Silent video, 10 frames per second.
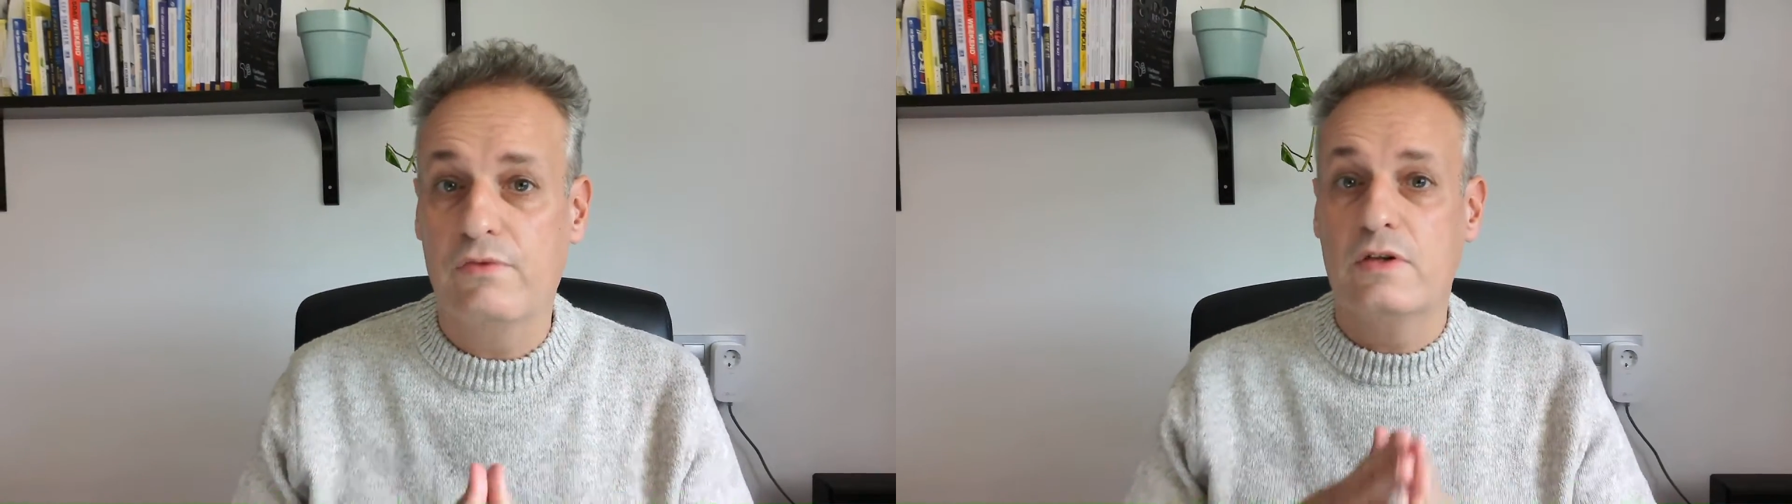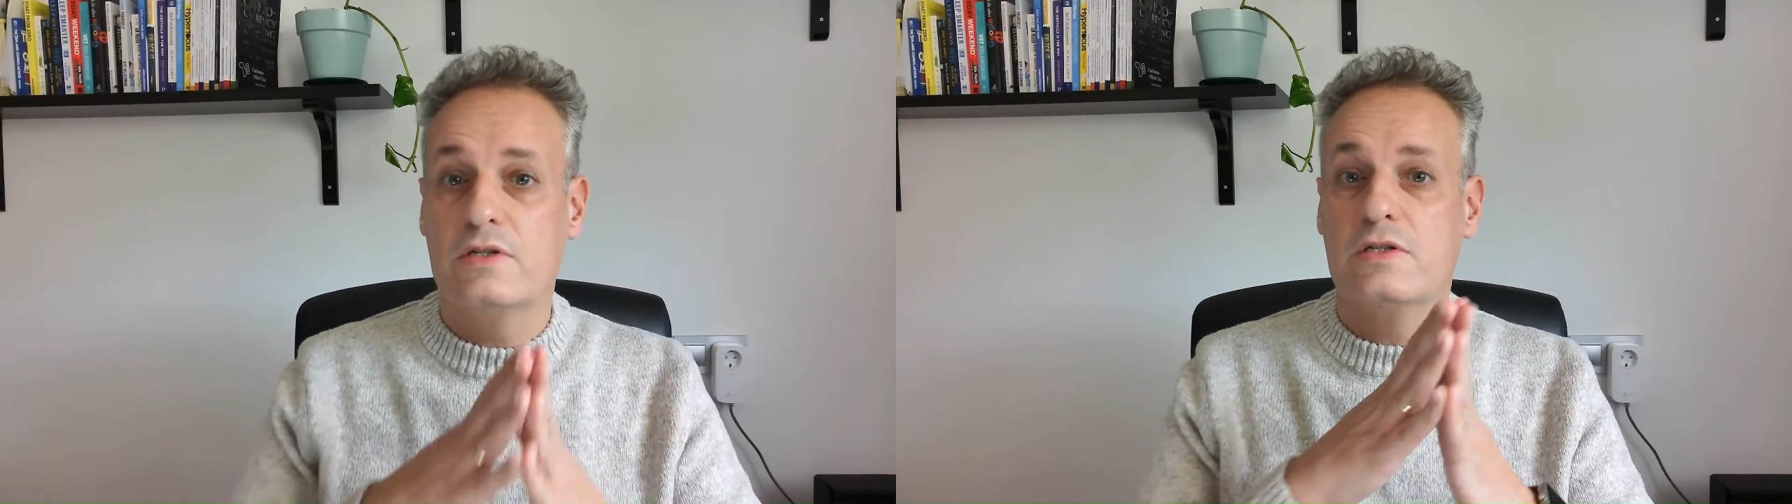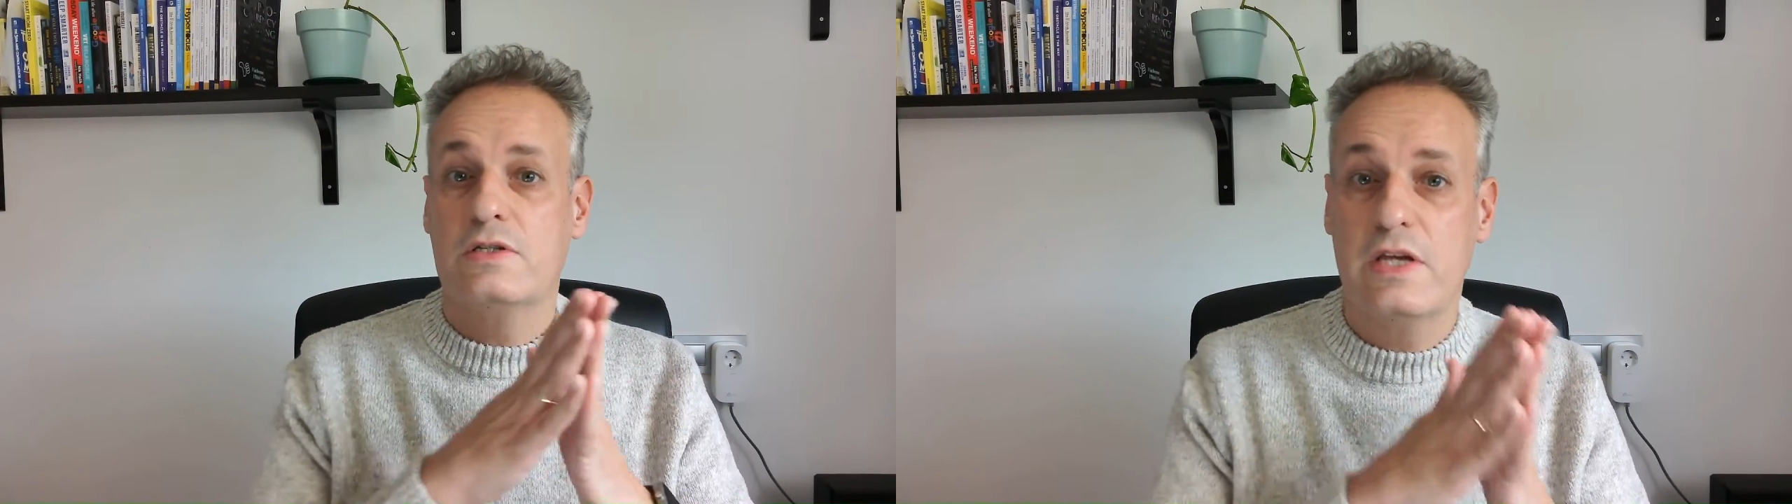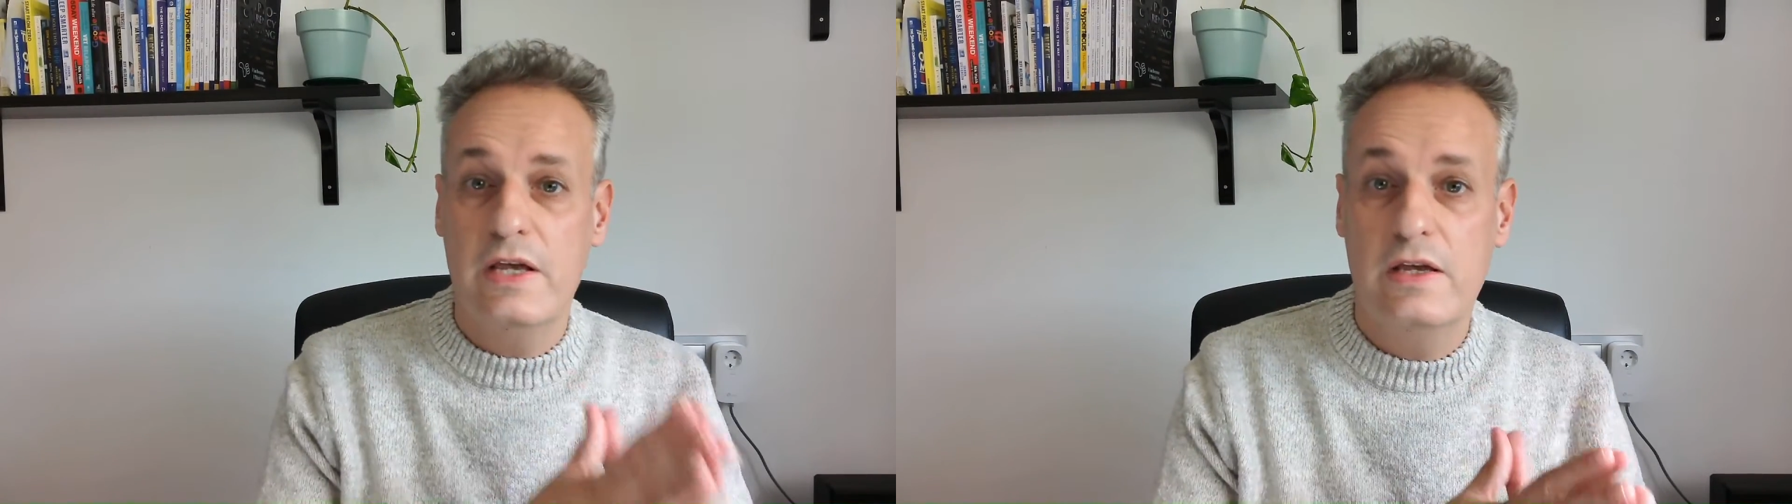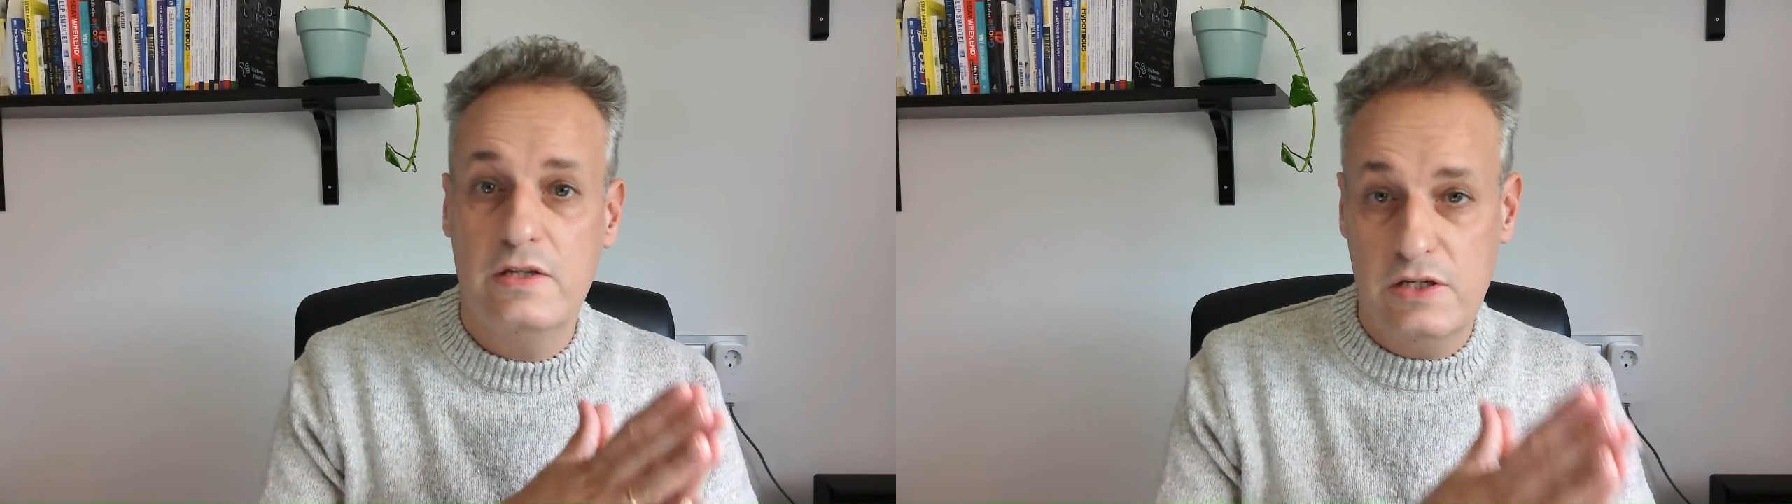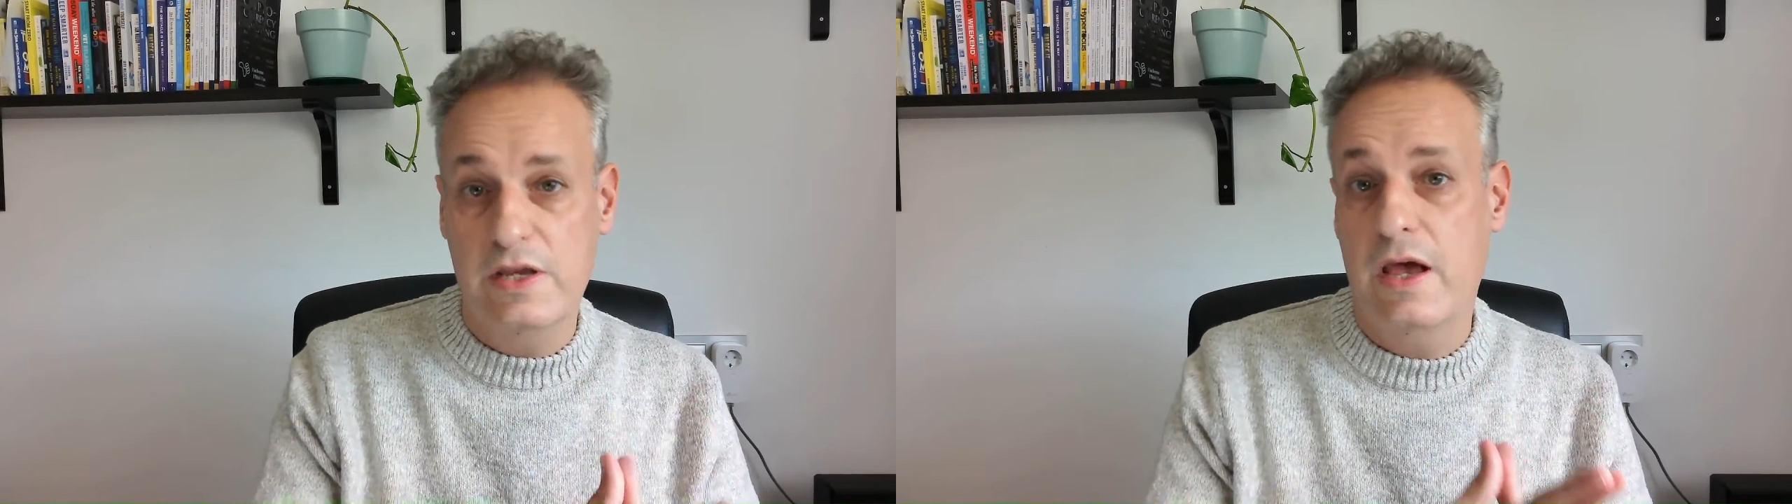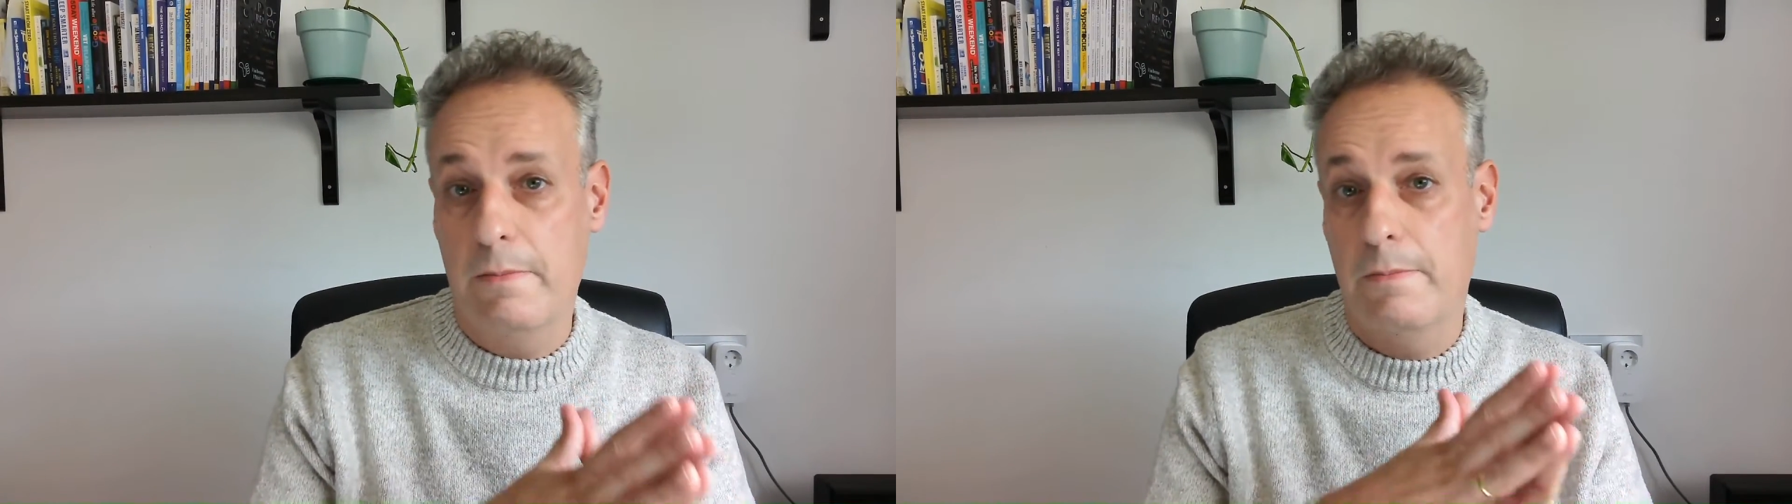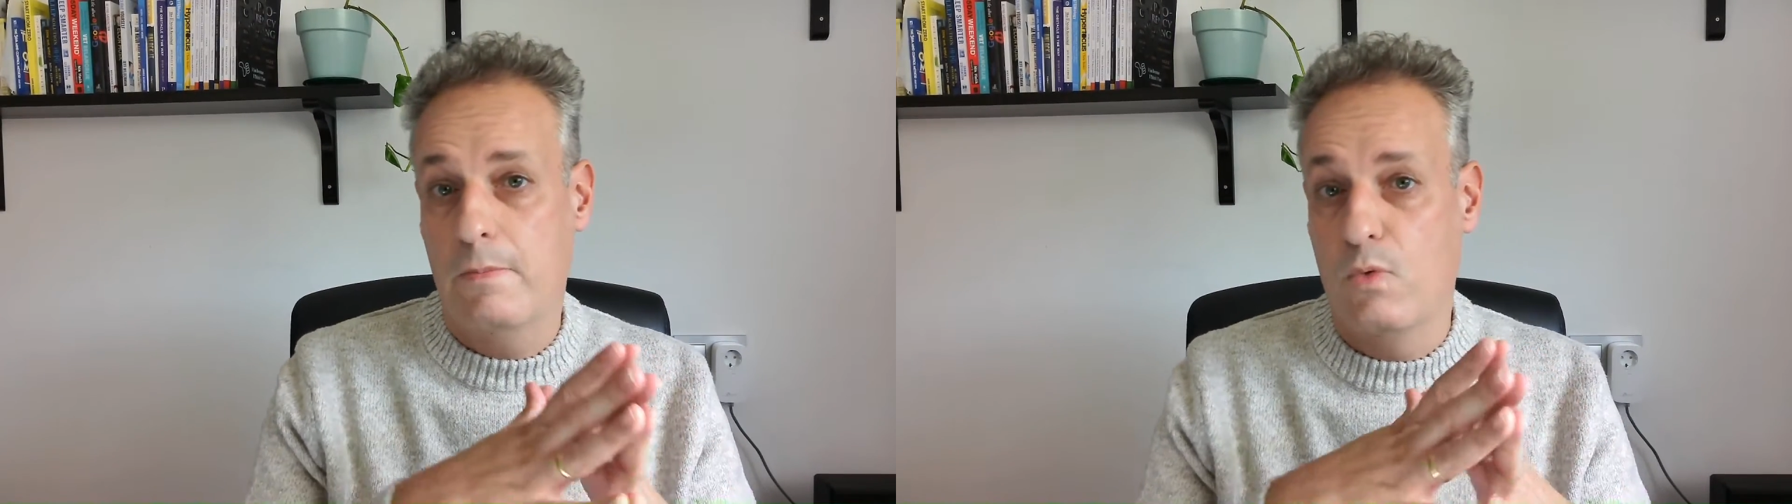
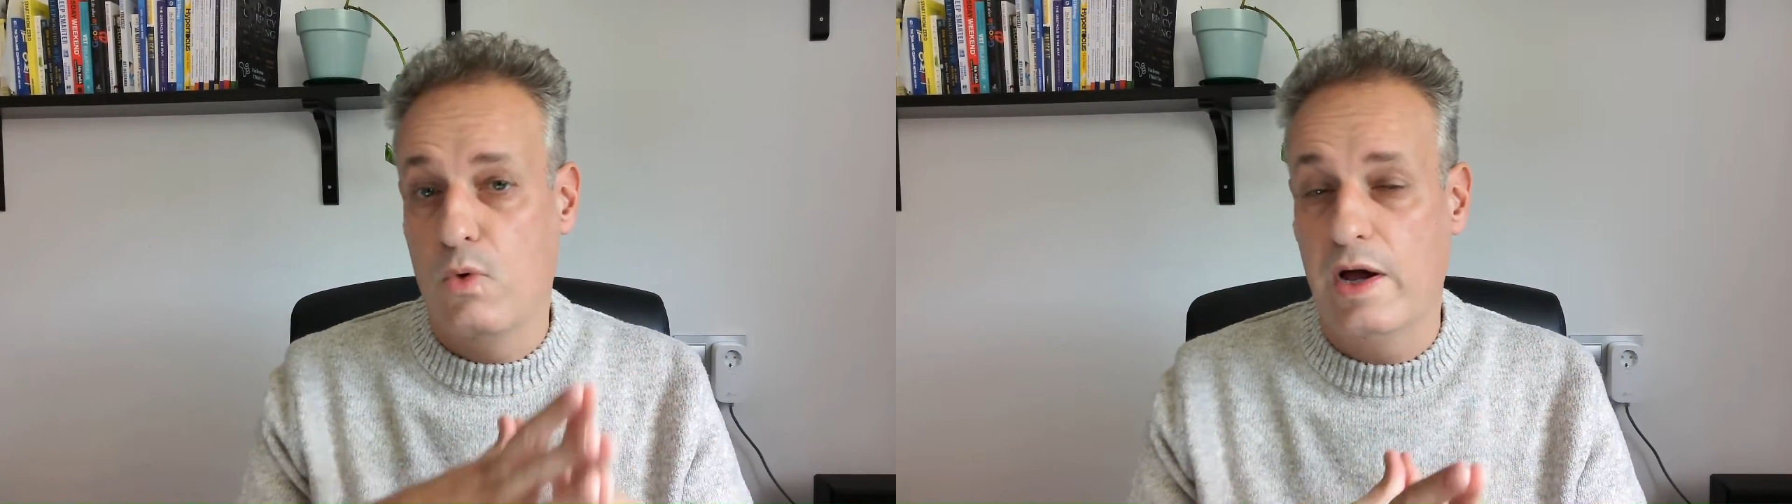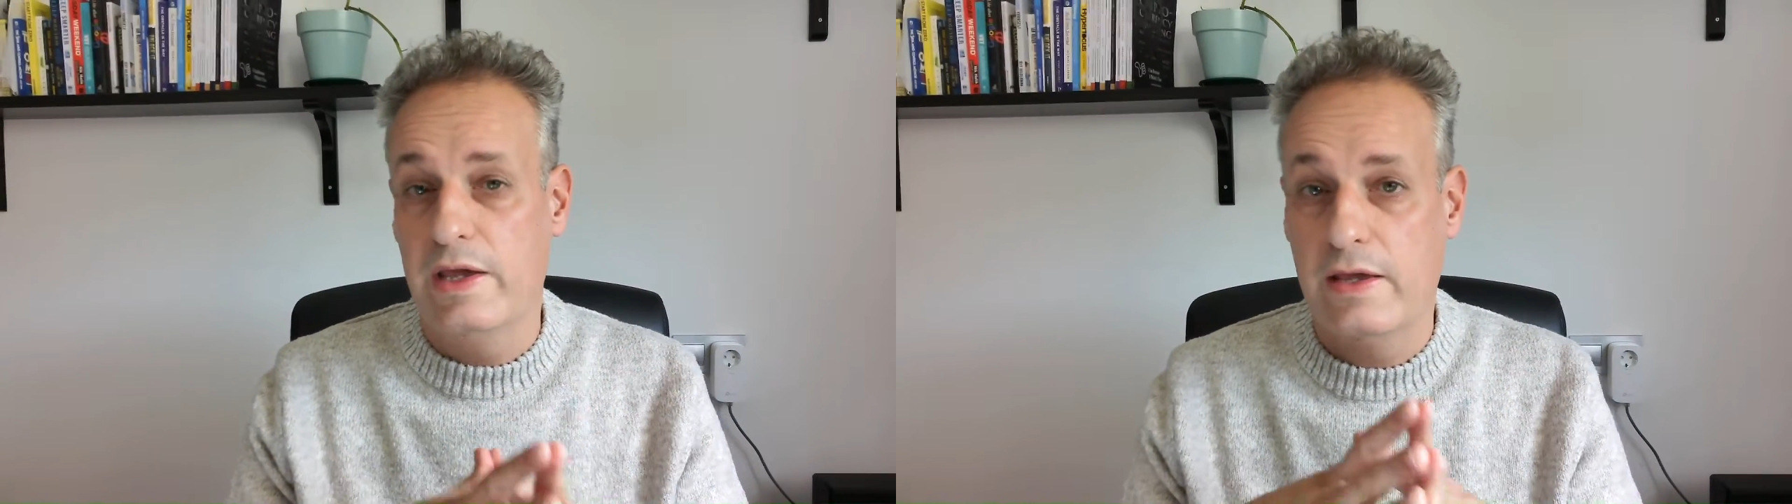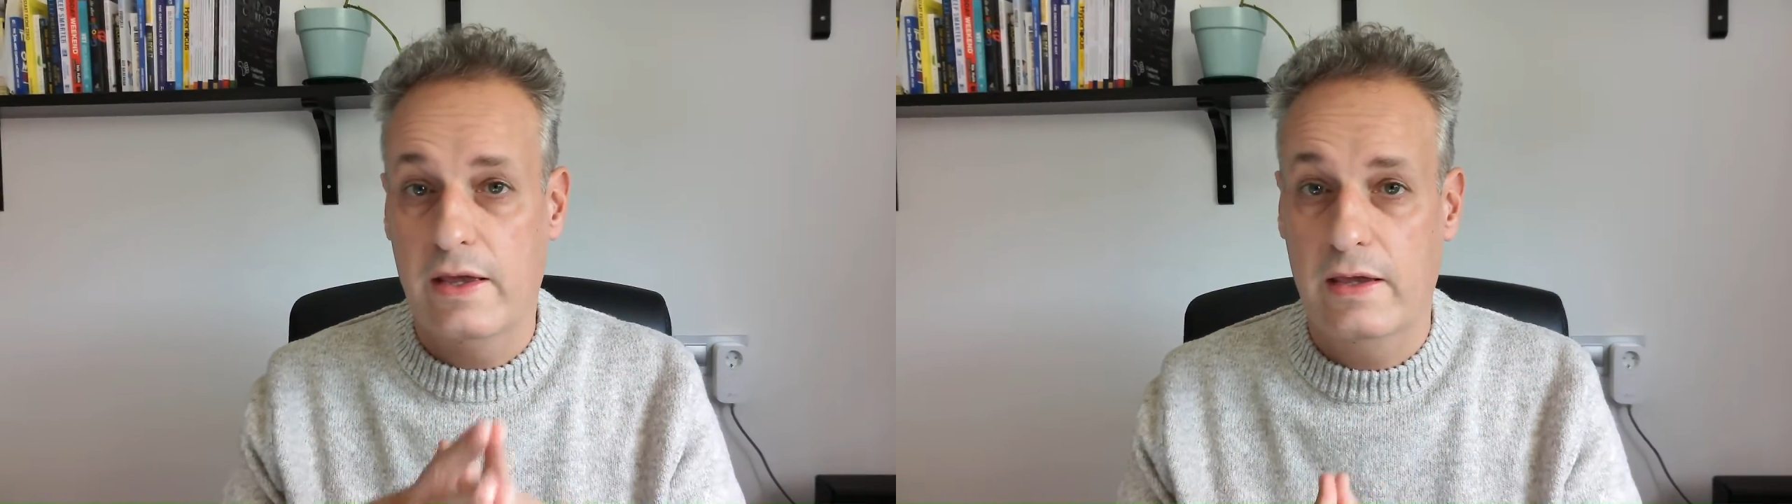CMYK